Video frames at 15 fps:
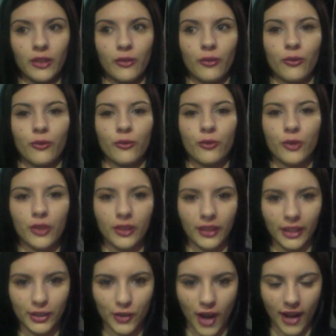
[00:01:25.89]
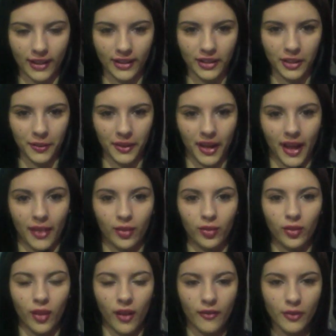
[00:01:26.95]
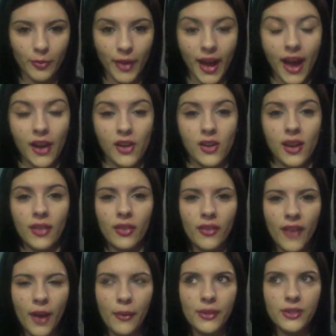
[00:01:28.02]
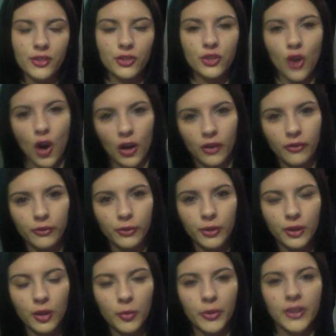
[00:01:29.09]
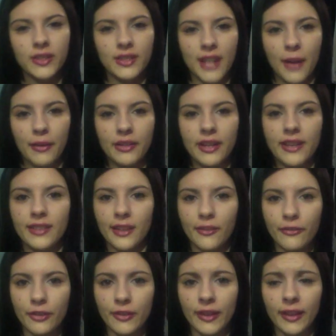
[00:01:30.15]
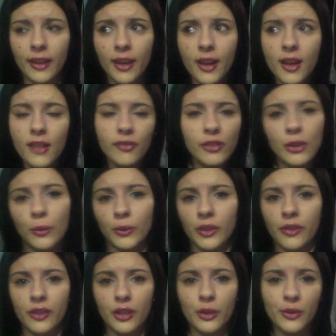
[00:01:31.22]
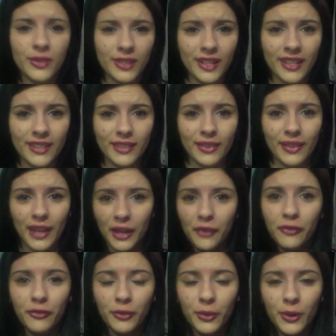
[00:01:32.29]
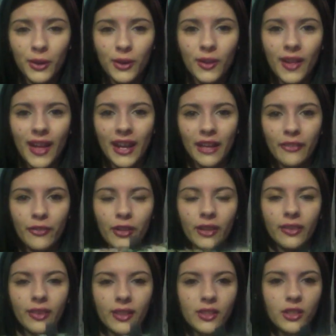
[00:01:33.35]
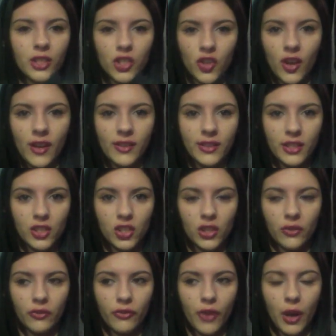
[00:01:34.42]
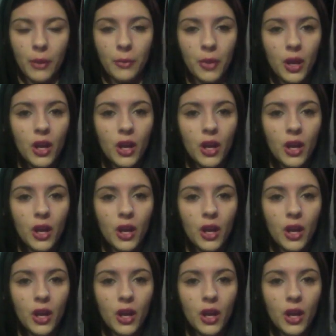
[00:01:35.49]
really attracted to it. I love the pattern. I love how it's dark floral because nowadays I feel like the only thing you see is light floral. And I feel like this could transition from